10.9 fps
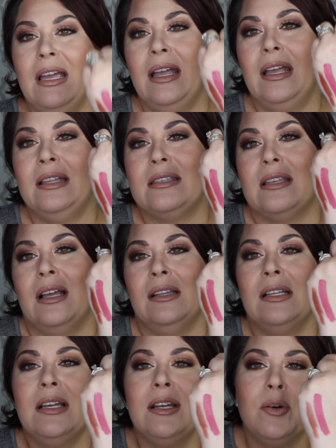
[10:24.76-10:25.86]
It's a
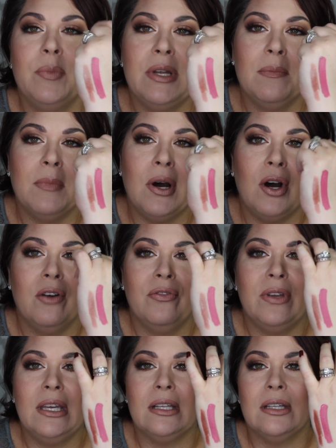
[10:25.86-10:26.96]
little bit
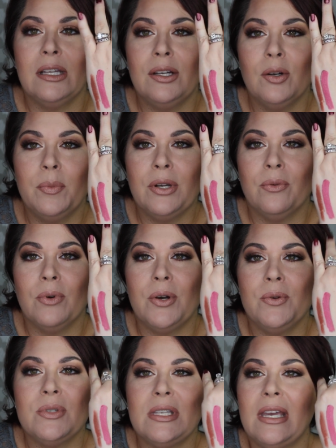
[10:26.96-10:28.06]
mauve-y, a little bit
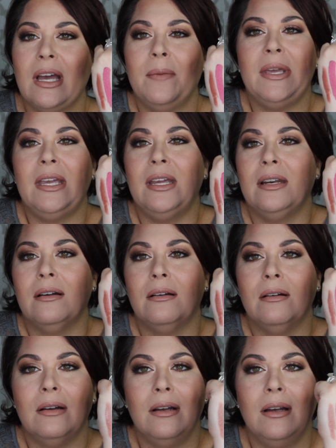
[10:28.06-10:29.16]
rosy. I mean,
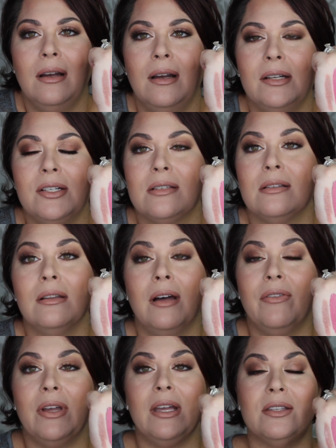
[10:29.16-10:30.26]
I just
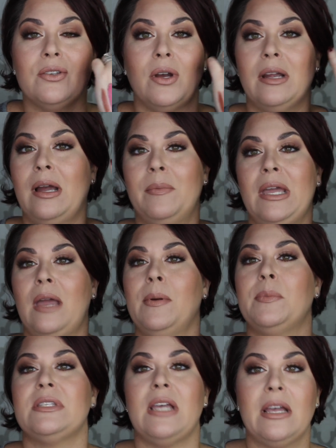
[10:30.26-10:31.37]
love it. And so I became
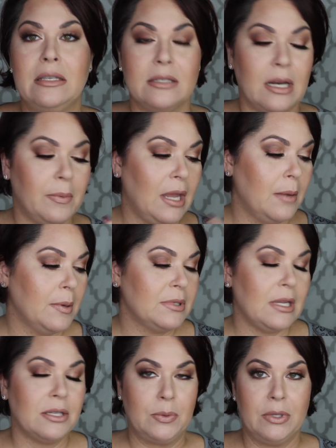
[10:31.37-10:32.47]
obsessed. I became
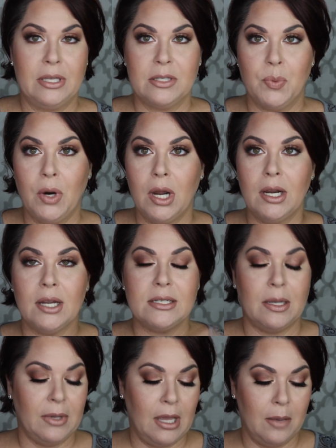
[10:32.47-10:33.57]
obsessed with his product.
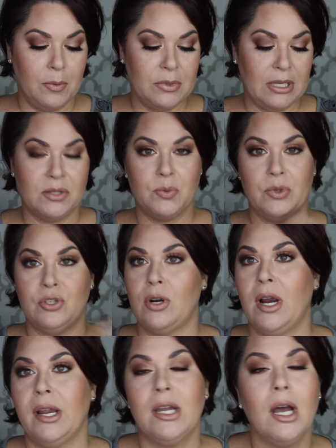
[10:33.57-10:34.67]
I became obsessed with
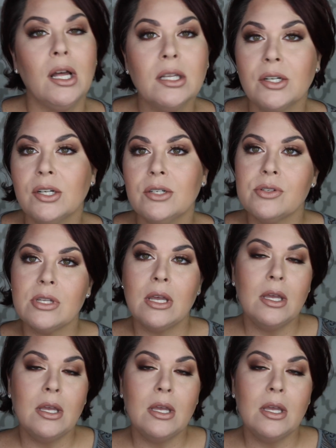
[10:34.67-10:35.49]
trying colors.